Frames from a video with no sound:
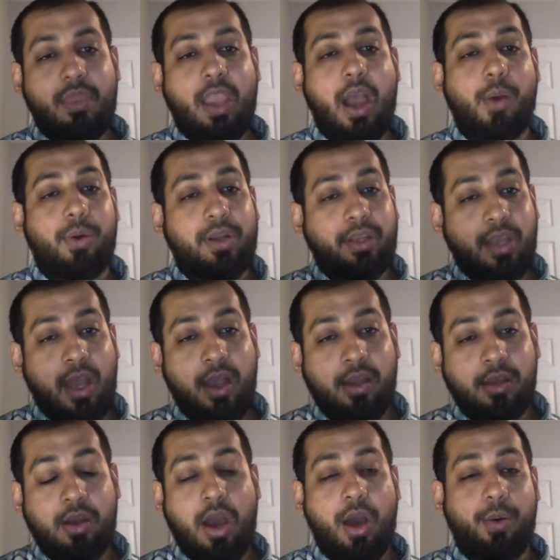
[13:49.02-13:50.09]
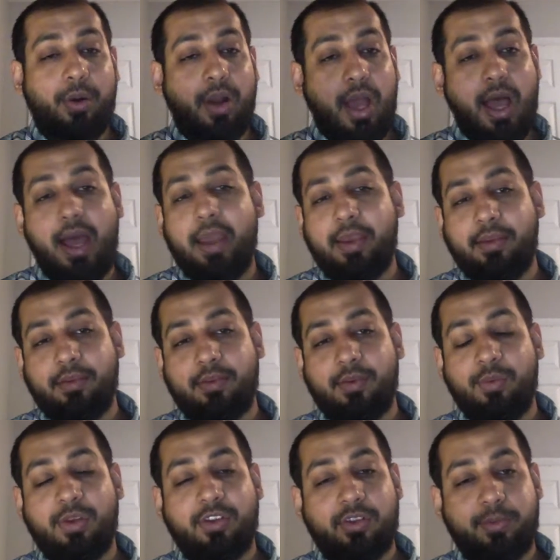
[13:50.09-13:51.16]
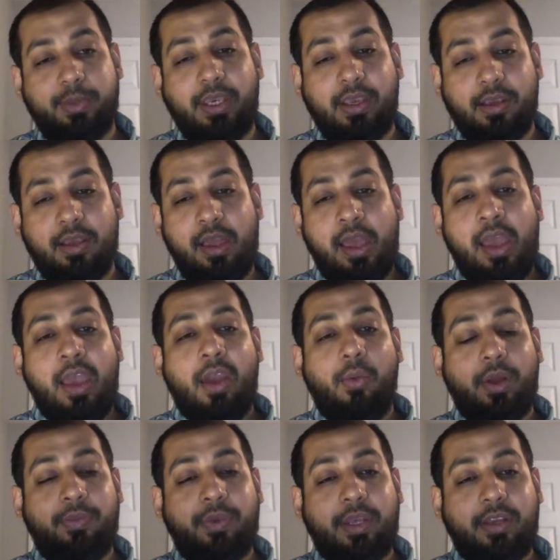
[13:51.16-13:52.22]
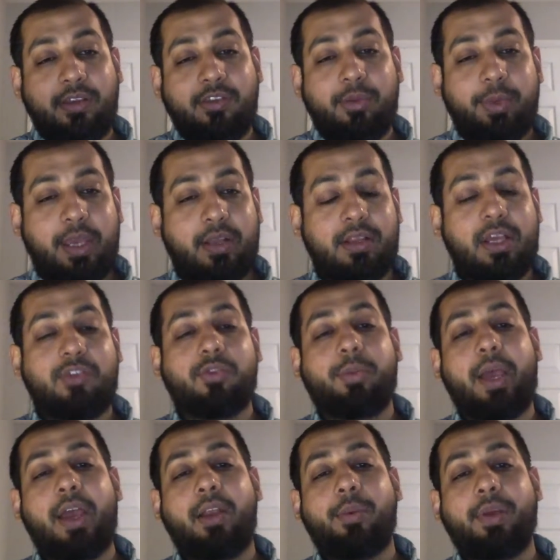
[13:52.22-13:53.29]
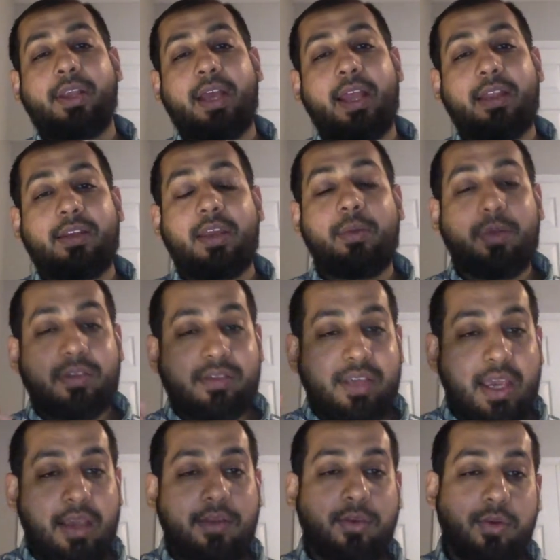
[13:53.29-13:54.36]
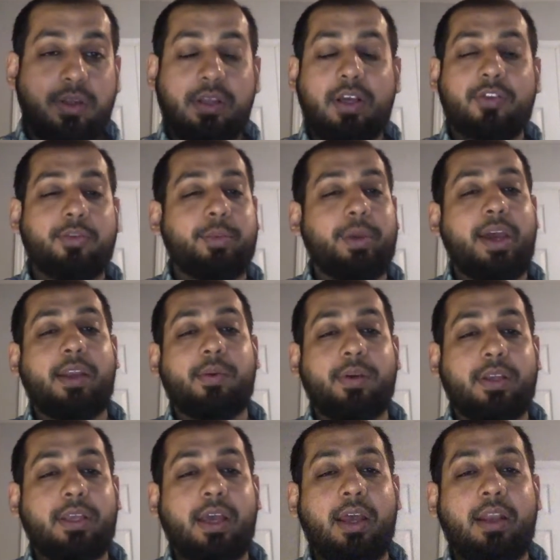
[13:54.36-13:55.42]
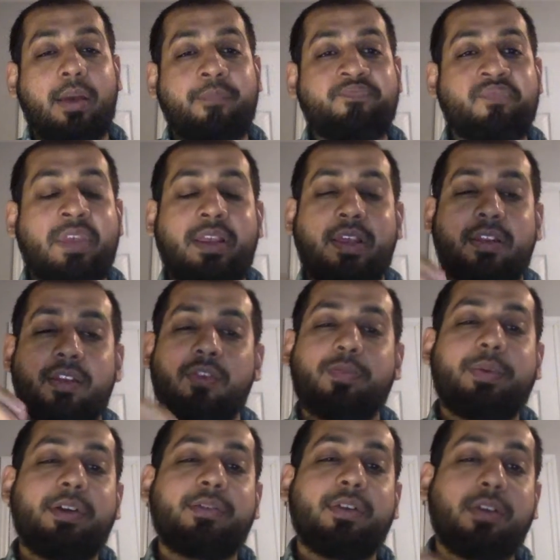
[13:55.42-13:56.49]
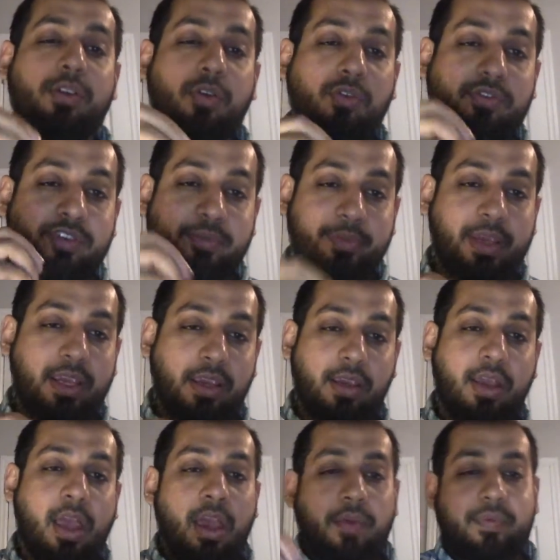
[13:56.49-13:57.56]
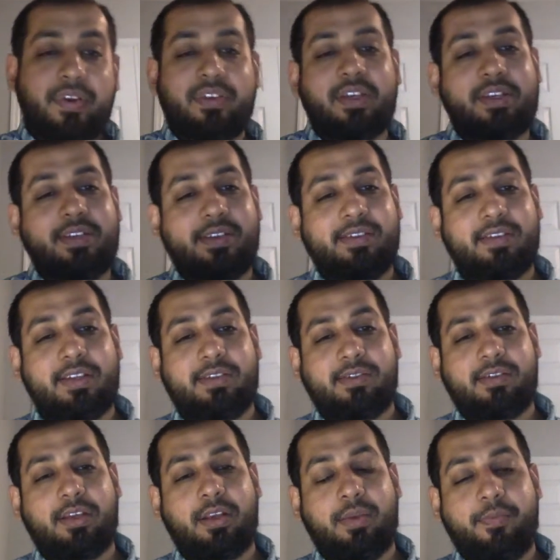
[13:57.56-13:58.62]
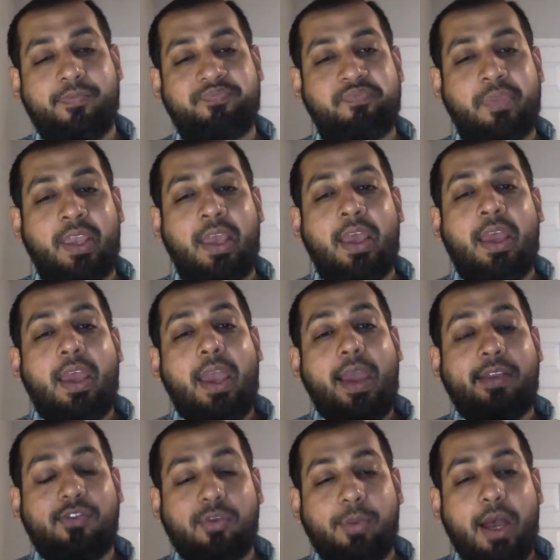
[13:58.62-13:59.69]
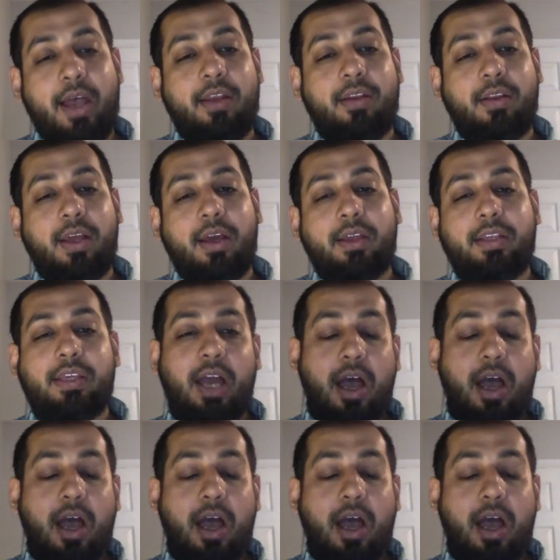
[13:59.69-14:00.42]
Our tongue, our eyes will speak. When we disobey Allah subhanahu wa ta'ala, they will say to Allah subhanahu wa ta'ala that this person used me for such and such sin. And subhanallah, the